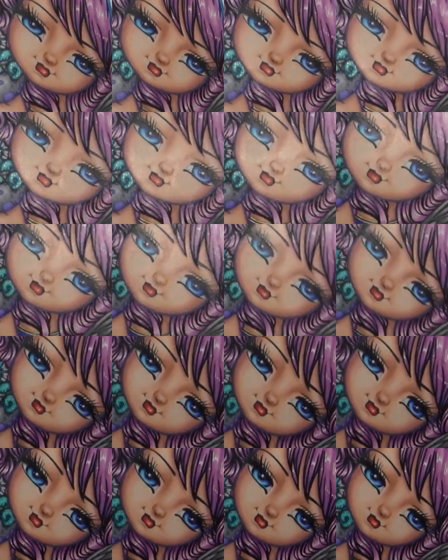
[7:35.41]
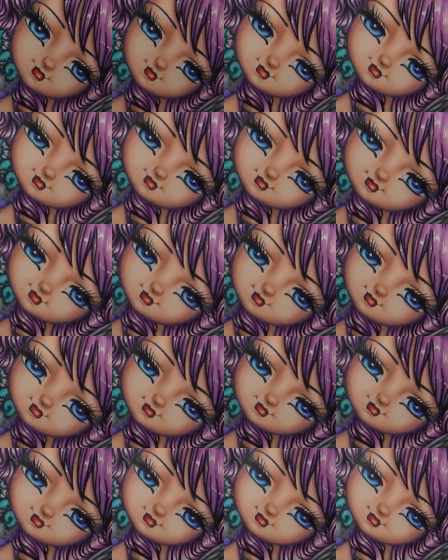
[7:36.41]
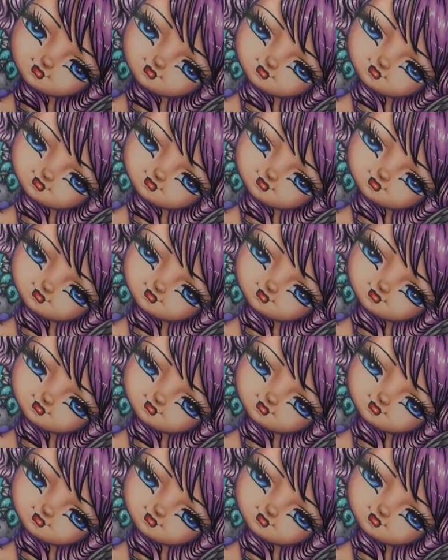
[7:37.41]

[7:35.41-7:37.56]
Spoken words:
Sometimes this is just enough.